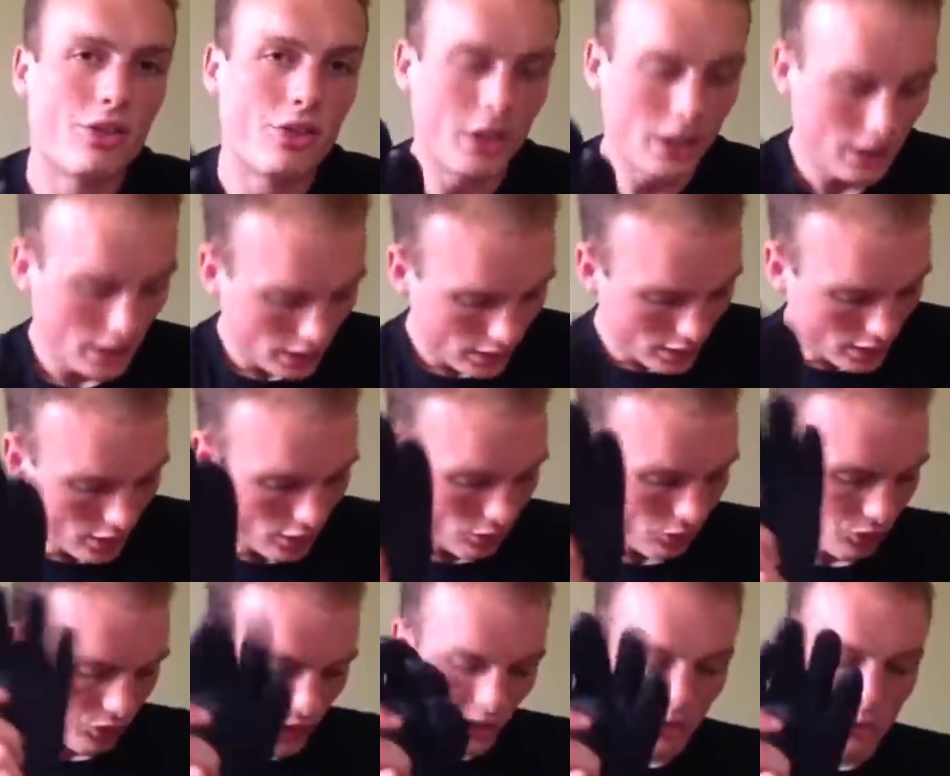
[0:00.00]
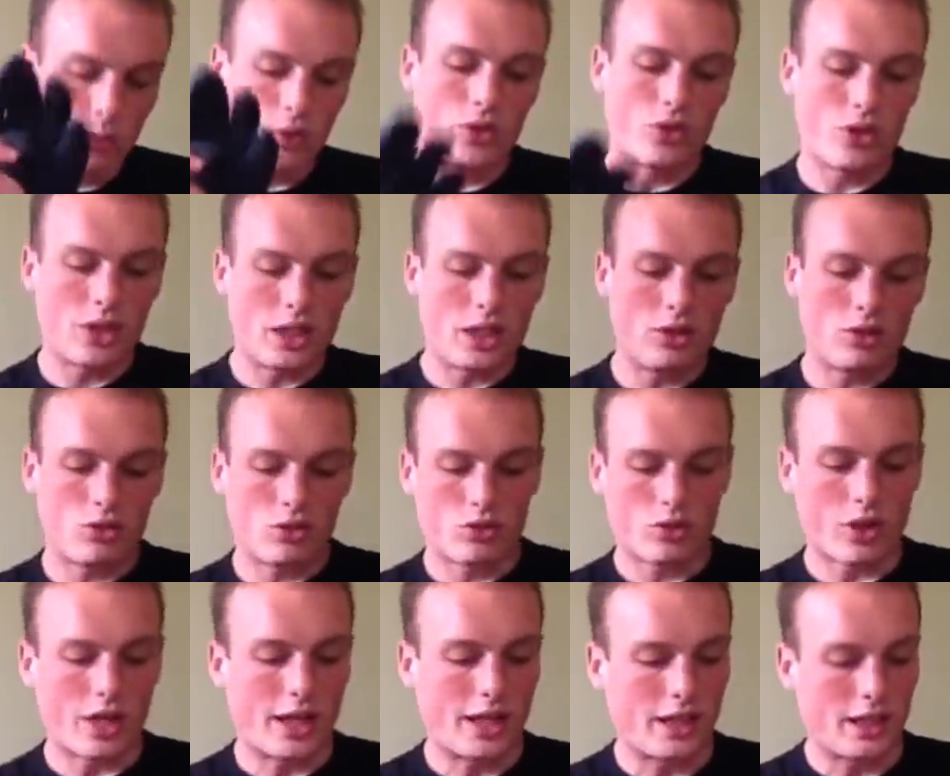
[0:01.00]
thinking that I'll stick with these
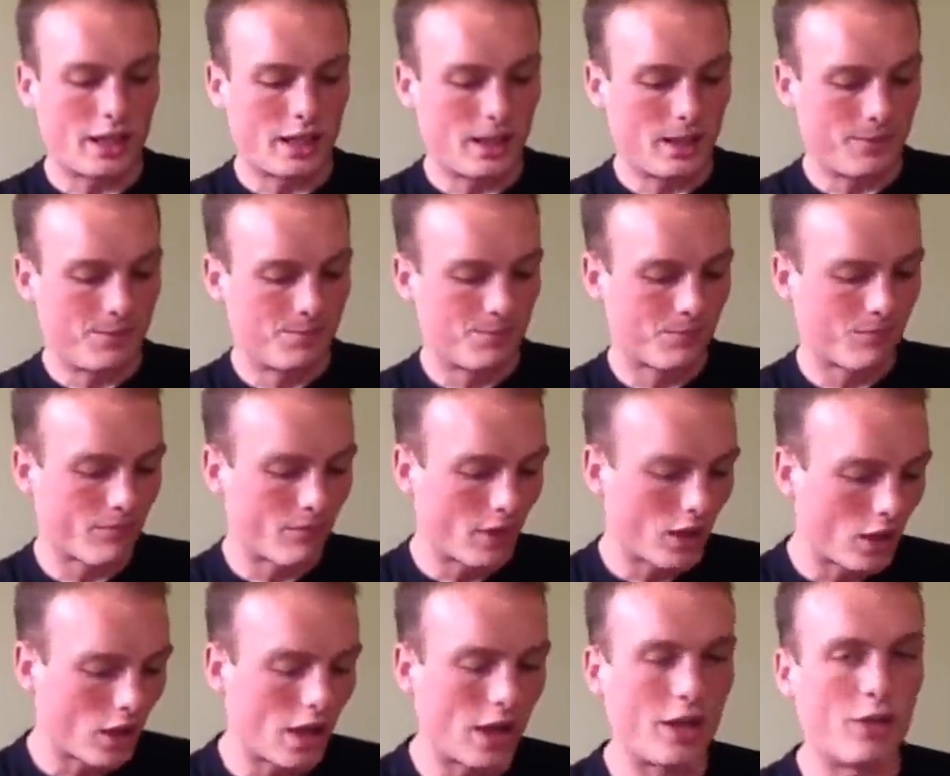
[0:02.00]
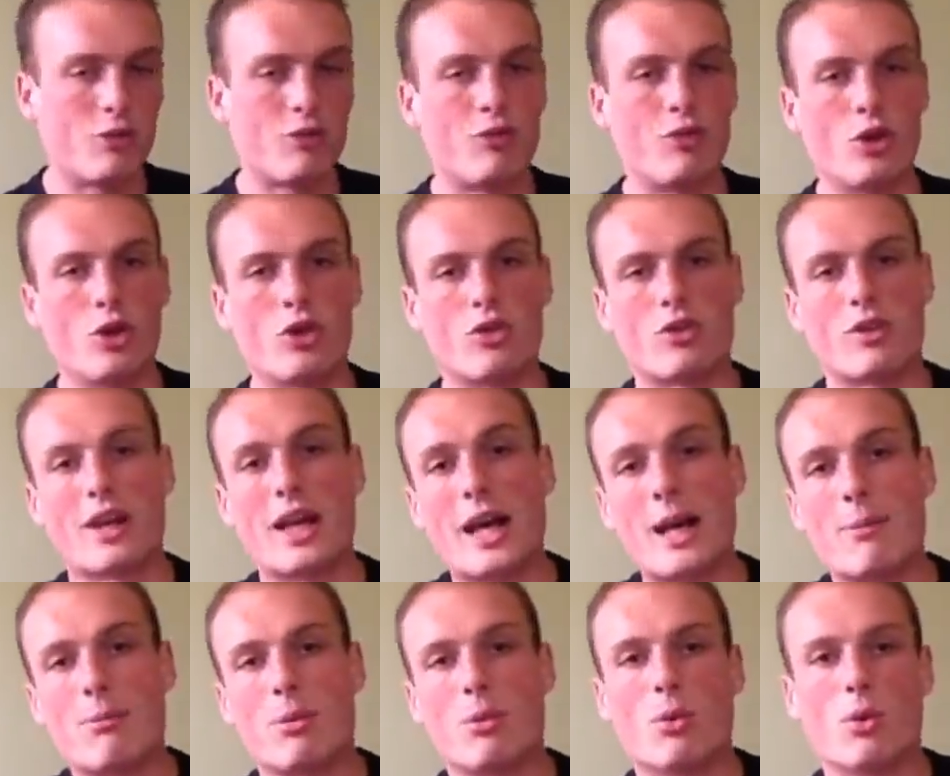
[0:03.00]
as like a kind of first
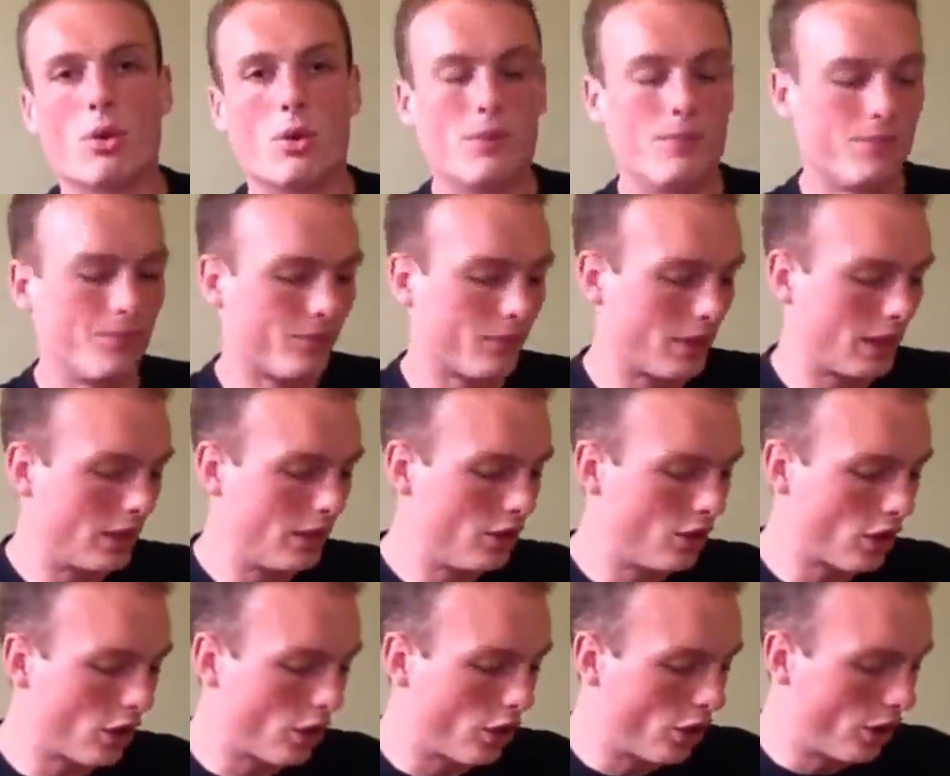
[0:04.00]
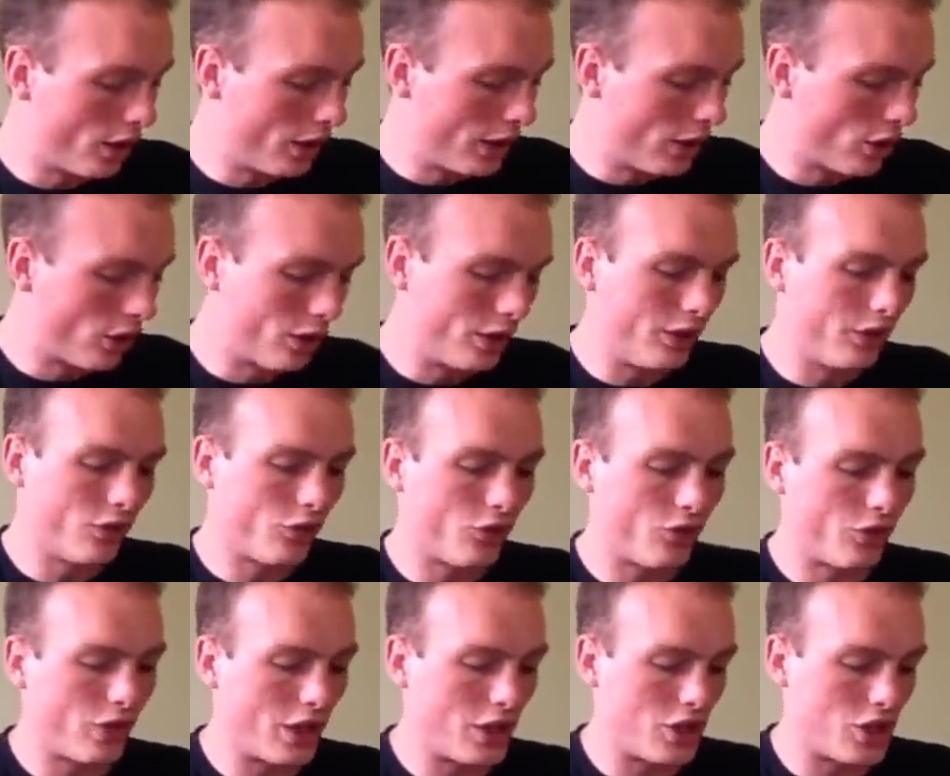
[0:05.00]
lap or you know early on in the
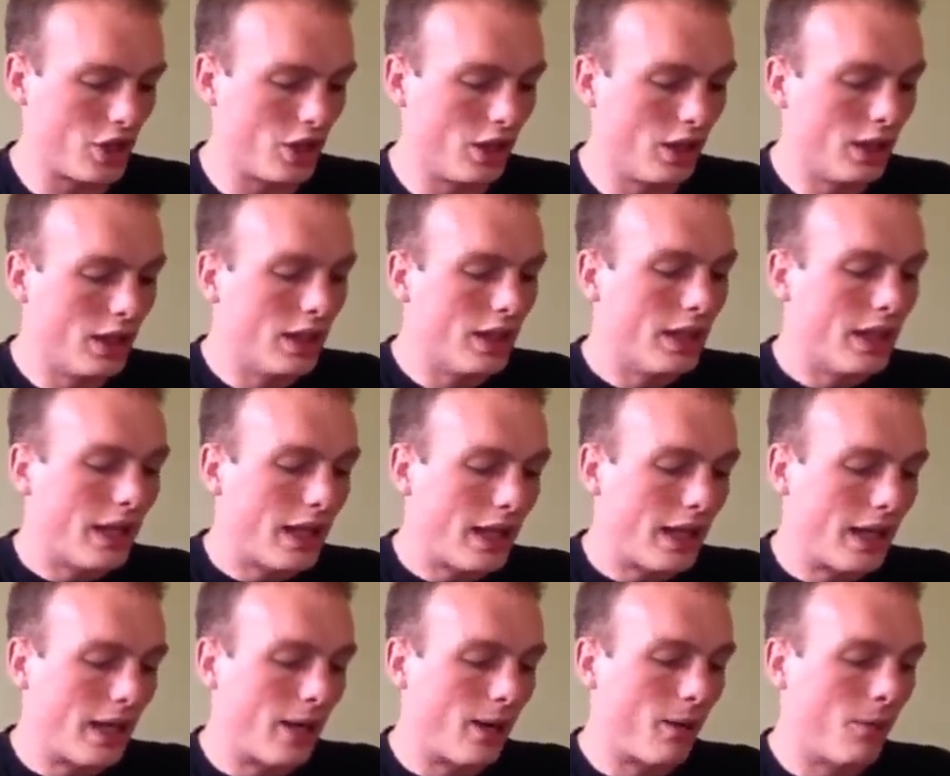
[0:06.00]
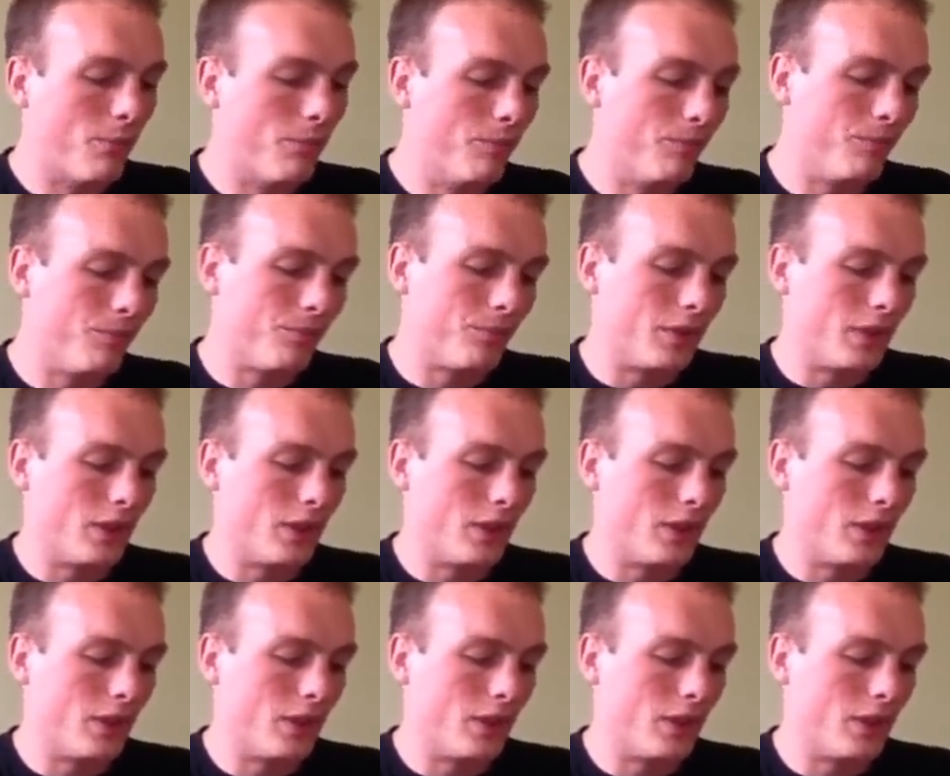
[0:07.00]
session um,